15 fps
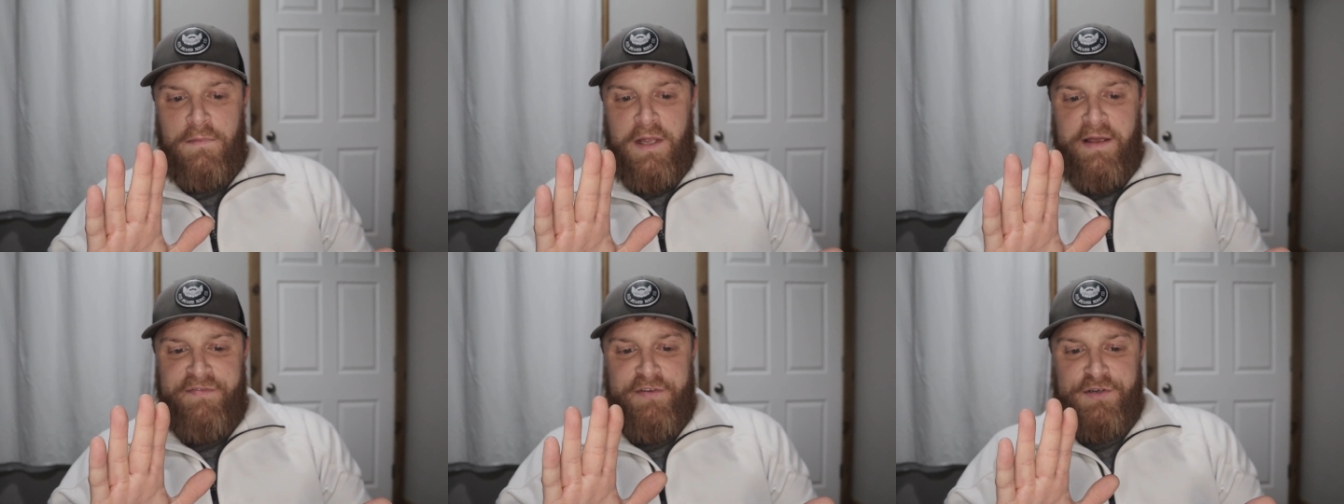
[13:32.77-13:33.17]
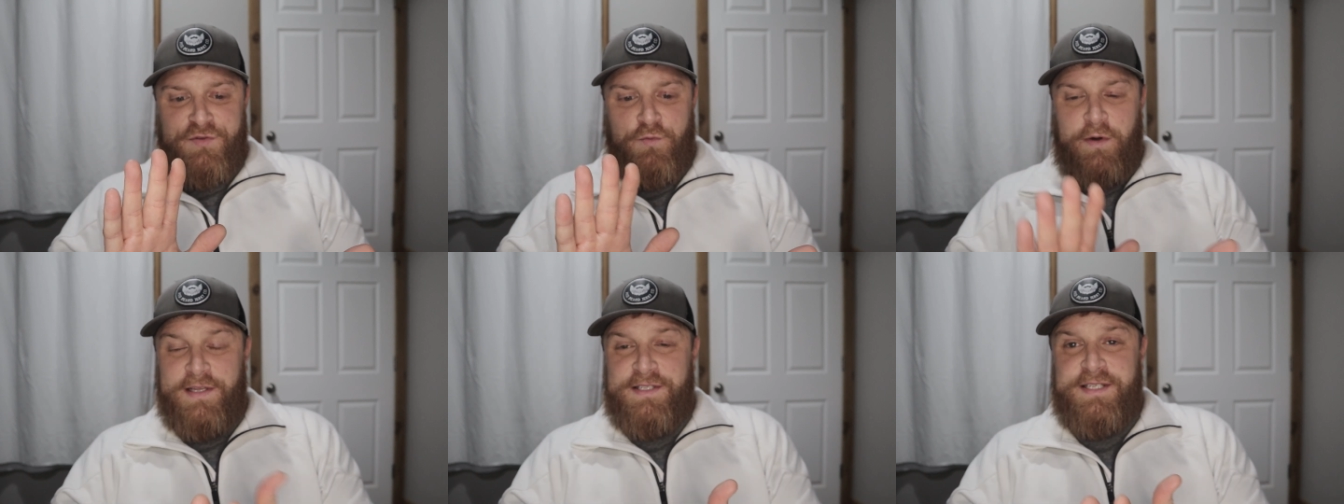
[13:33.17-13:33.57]
if there's
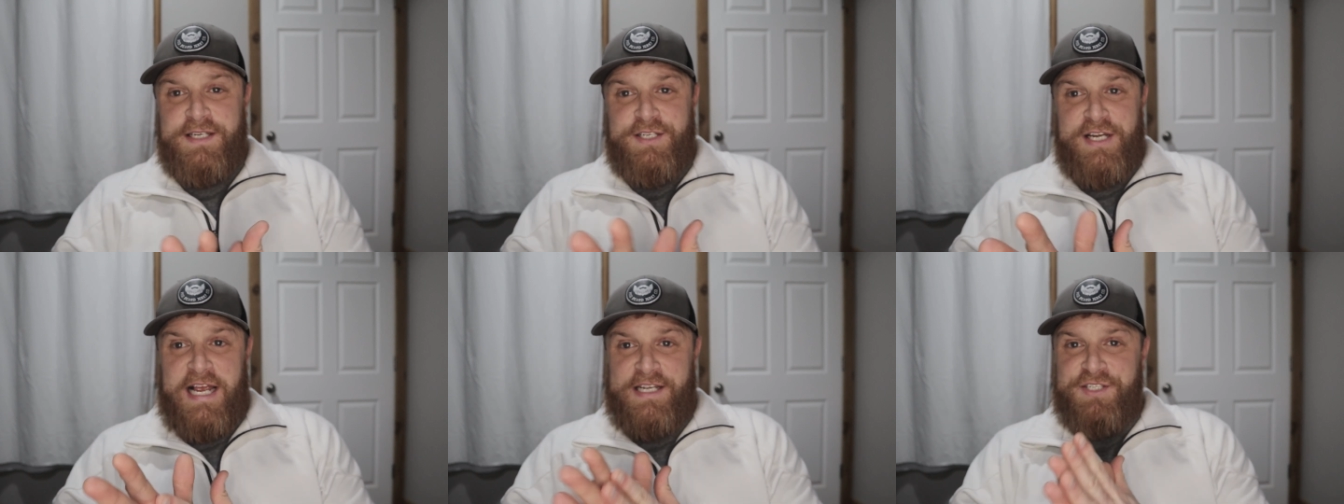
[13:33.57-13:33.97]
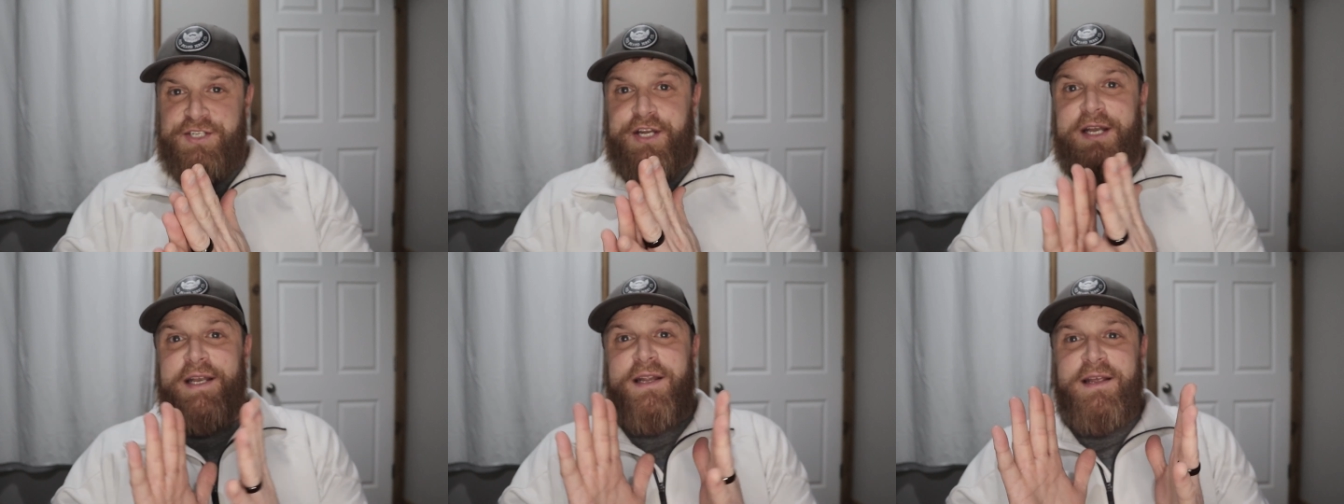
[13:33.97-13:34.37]
one
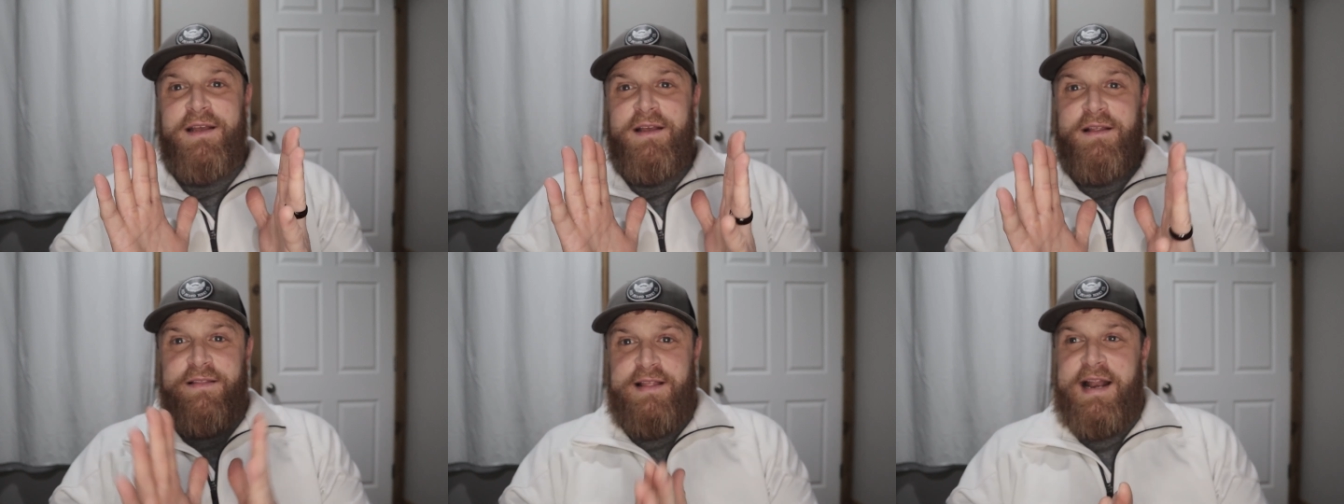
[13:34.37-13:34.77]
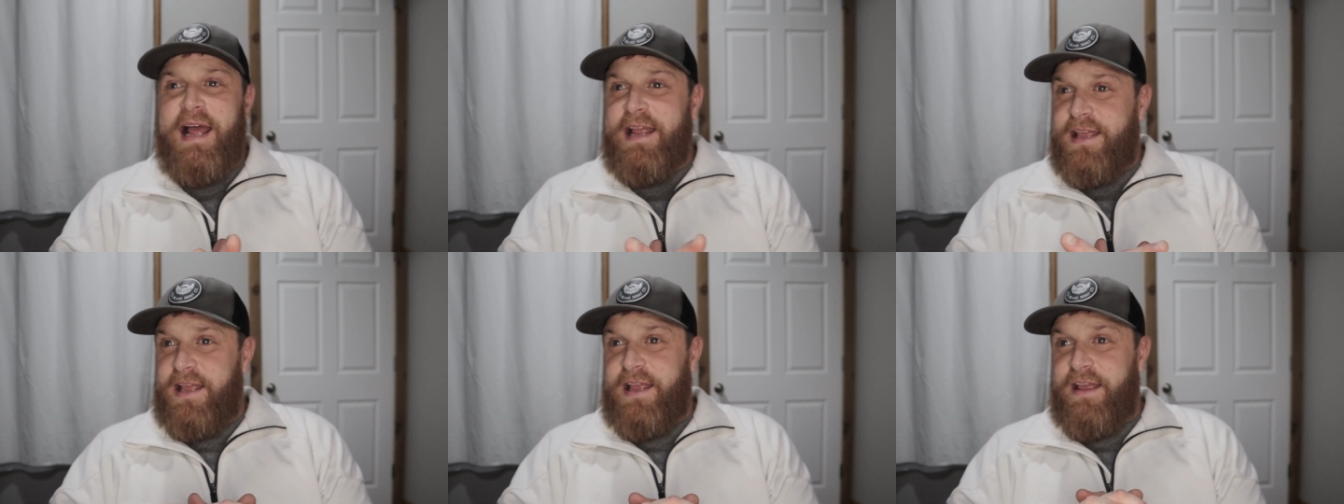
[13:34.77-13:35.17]
suggestion that
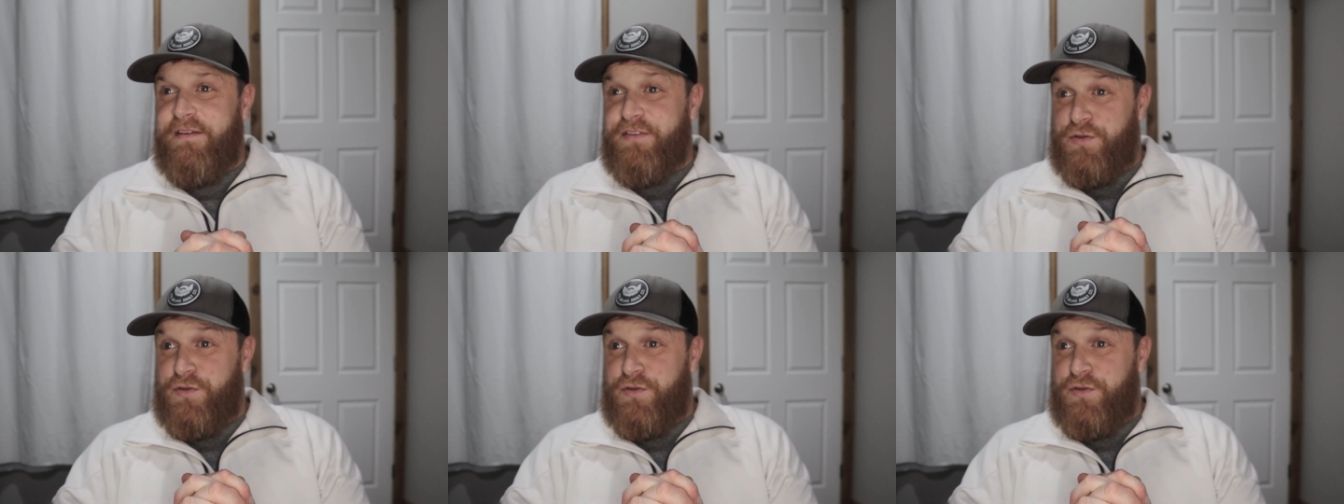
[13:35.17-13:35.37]
I can give,